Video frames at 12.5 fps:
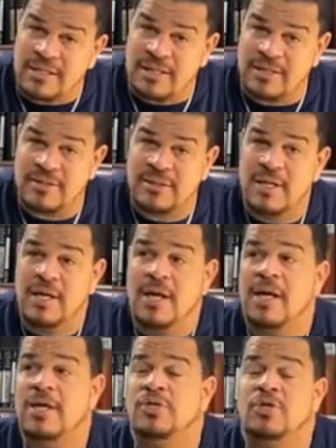business.
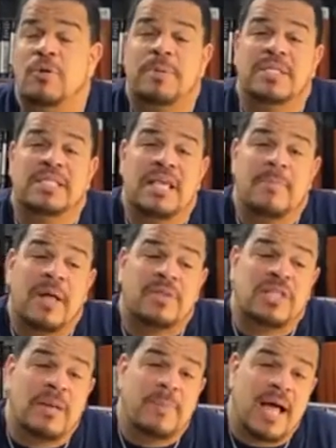So busy
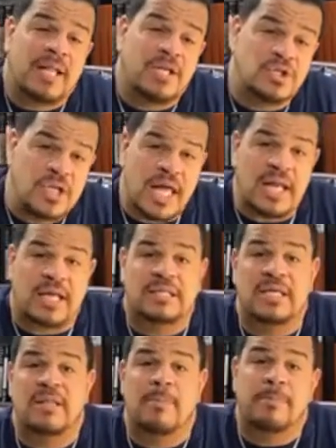about the
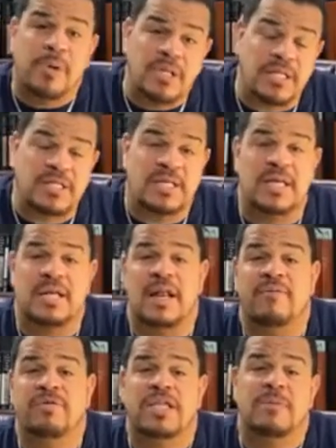apologetics and the
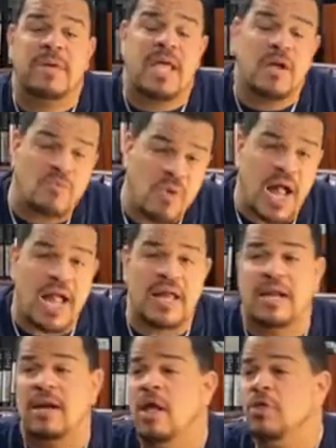bulletin and everything being
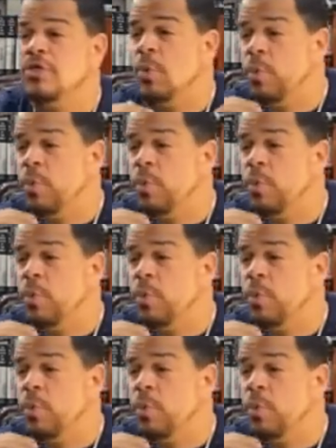right and